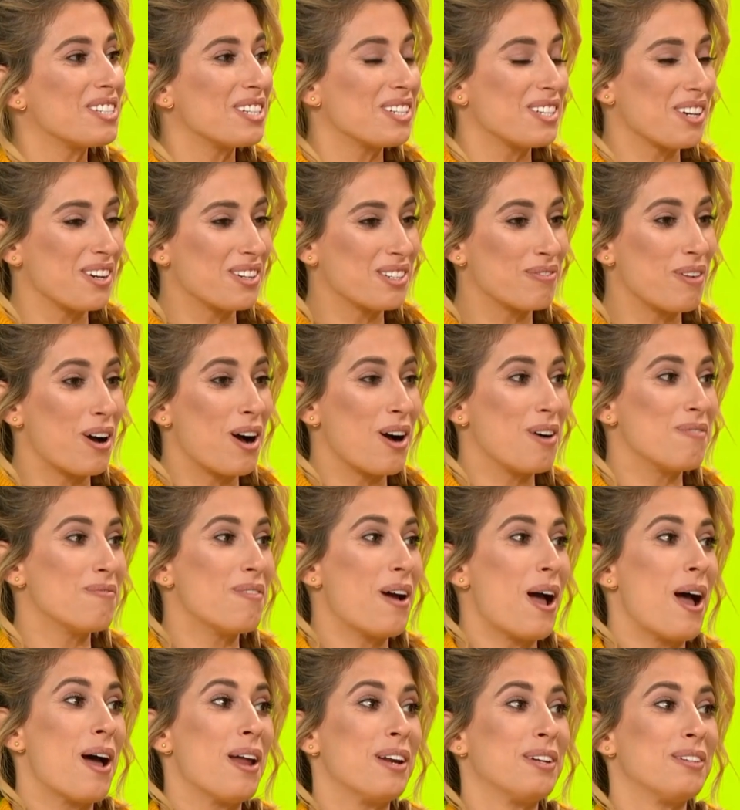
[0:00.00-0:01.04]
to Joe's
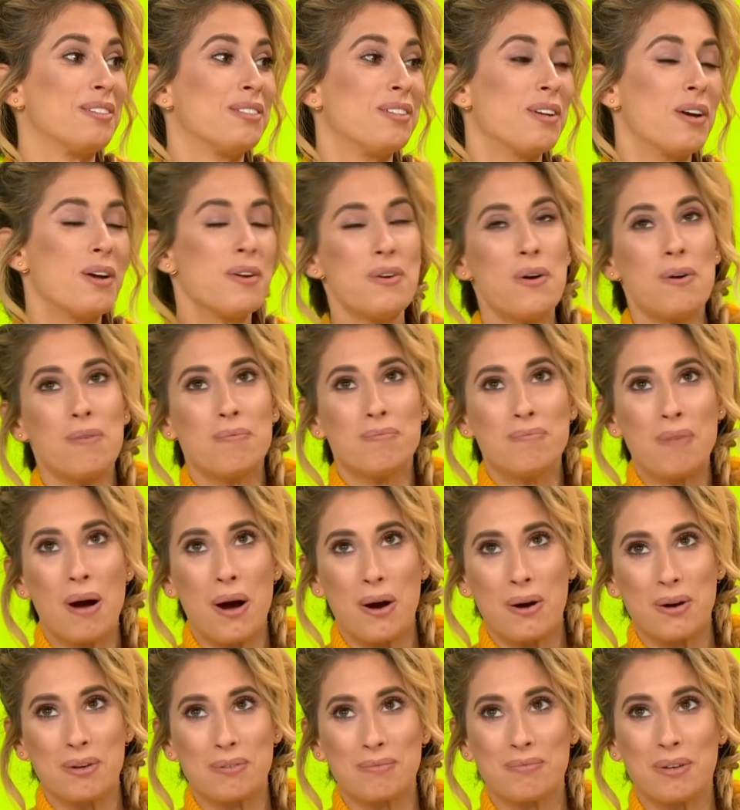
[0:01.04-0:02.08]
mum and not
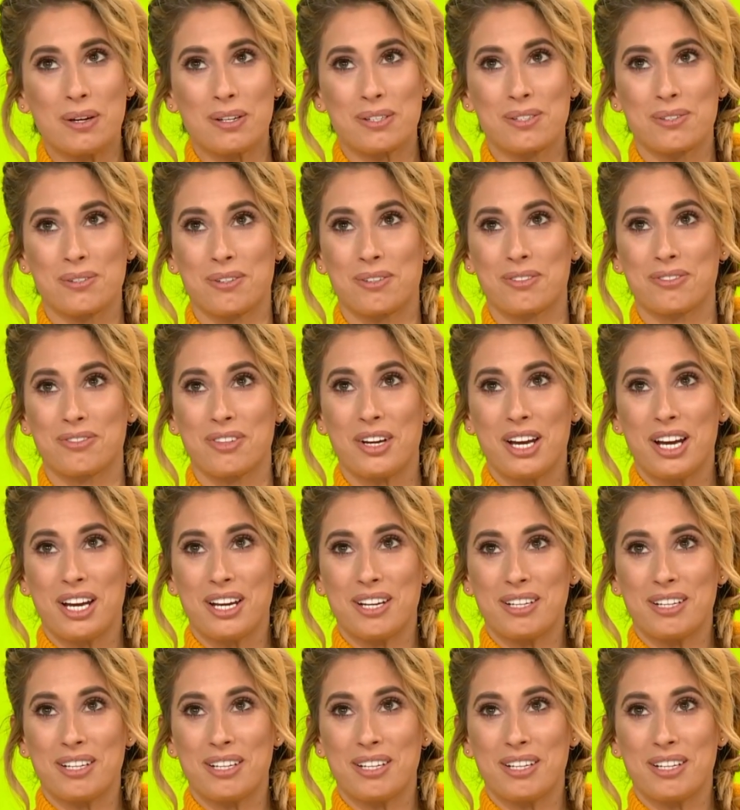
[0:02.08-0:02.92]
moan, but sort of,